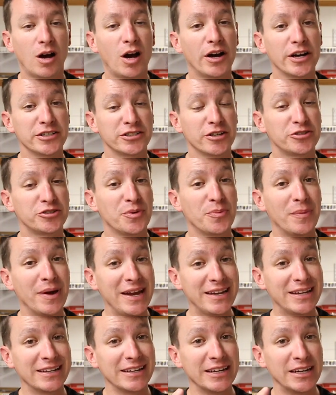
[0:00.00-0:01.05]
Alright, so to
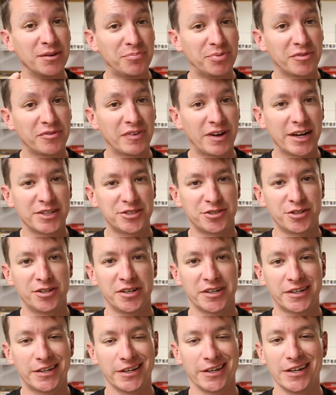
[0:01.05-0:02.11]
make an improvised
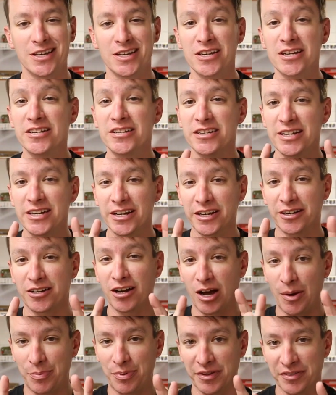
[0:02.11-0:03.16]
tourniquet, you need a
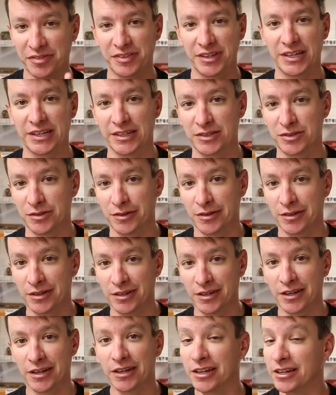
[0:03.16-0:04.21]
couple of things.
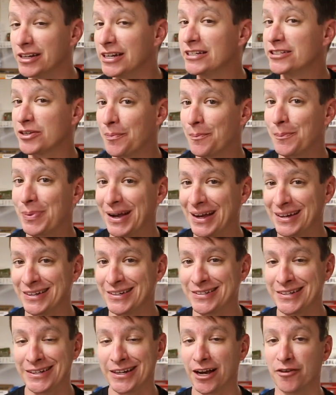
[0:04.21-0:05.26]
You need some
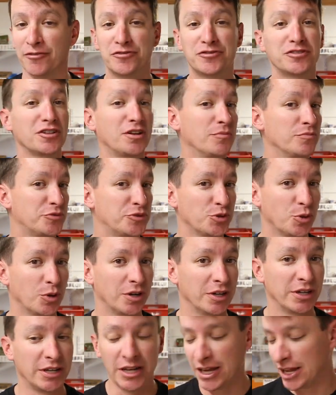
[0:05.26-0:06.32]
bandaging of some
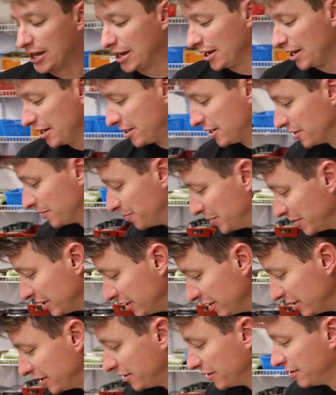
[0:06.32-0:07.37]
sort. It could
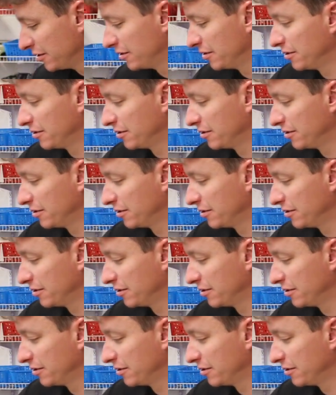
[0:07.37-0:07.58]
be